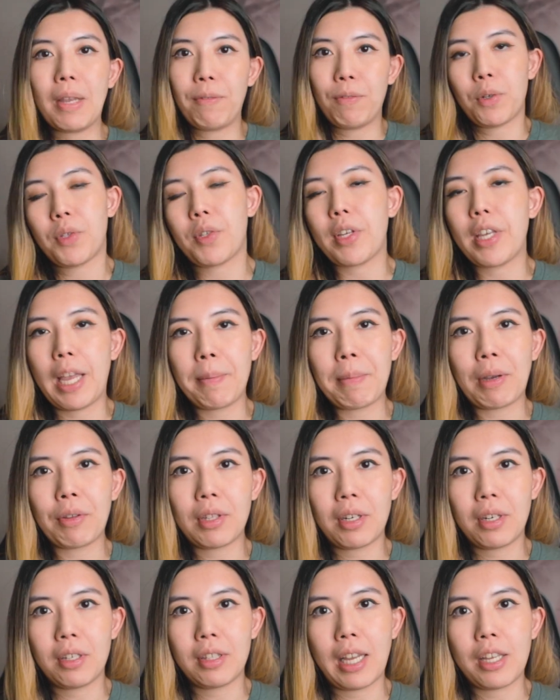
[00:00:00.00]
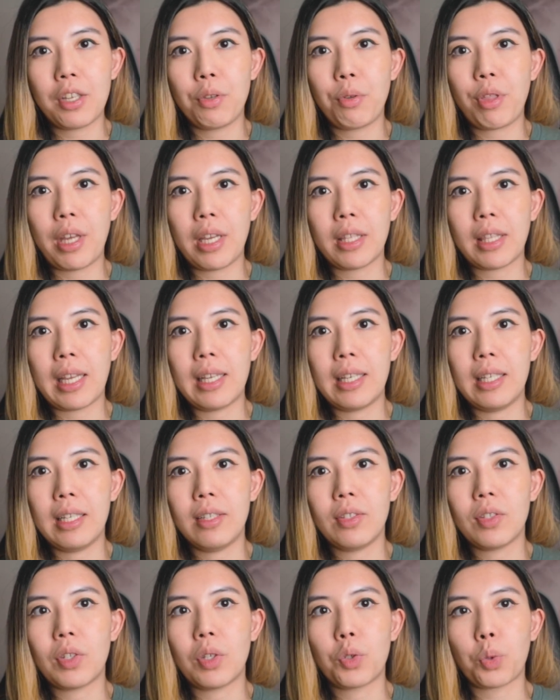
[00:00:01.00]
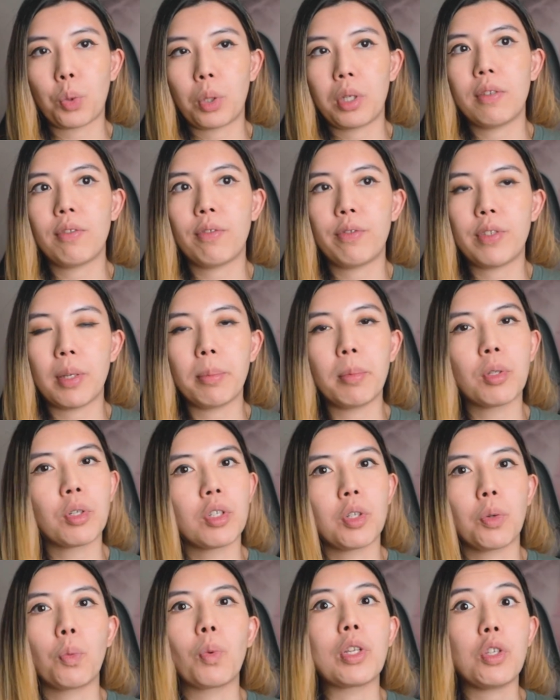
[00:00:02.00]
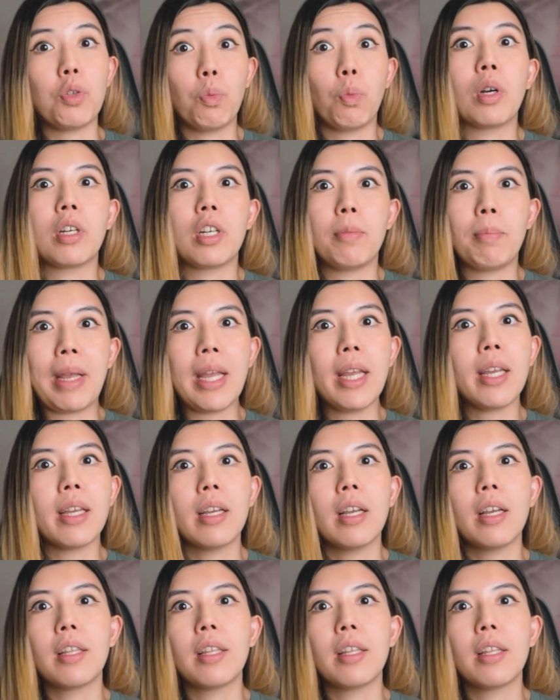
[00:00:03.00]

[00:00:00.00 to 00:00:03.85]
If there's a game out there that you think that is sort of similar to what you want to make,